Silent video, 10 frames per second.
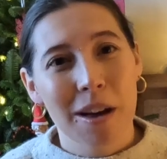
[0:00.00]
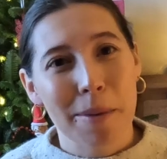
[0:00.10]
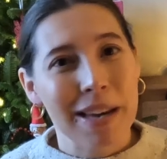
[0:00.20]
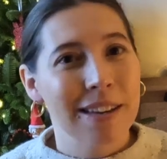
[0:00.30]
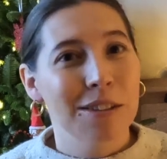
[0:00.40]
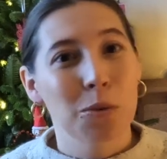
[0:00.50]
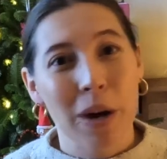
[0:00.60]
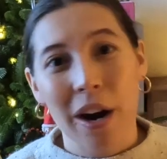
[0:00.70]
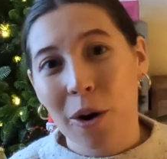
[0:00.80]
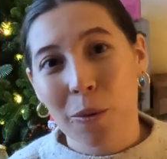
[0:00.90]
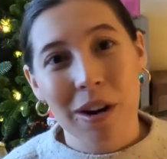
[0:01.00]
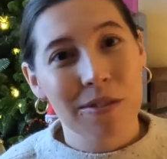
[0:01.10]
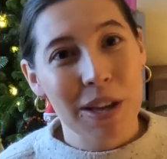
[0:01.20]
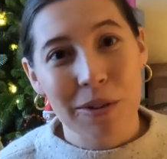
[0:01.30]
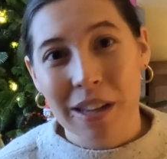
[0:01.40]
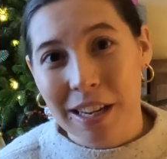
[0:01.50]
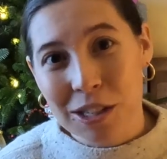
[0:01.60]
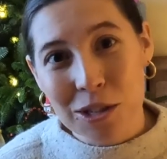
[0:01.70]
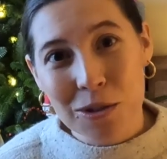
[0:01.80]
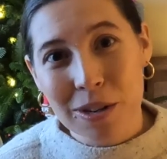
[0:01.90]
let my kids wear whatever they would like
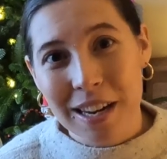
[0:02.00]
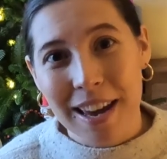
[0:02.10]
to,